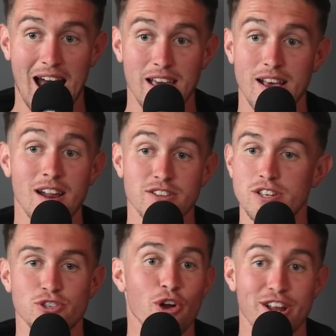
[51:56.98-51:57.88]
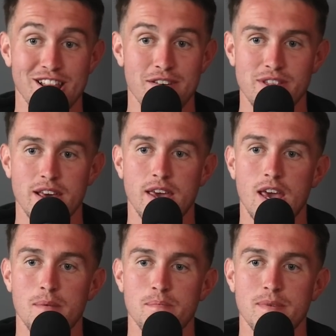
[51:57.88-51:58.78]
I got into the starting 11 that
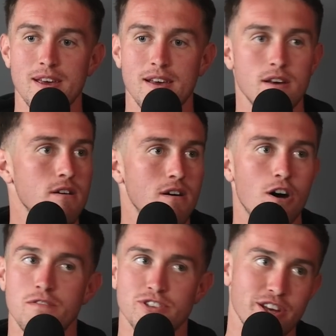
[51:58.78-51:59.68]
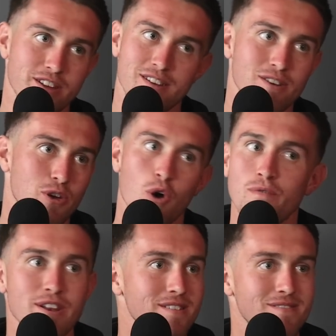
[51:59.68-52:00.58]
game. All of a sudden,
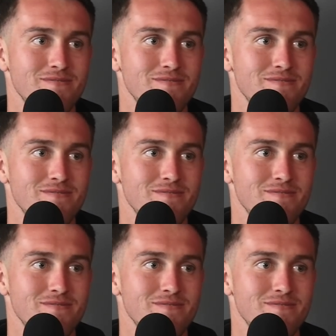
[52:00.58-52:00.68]
COVID.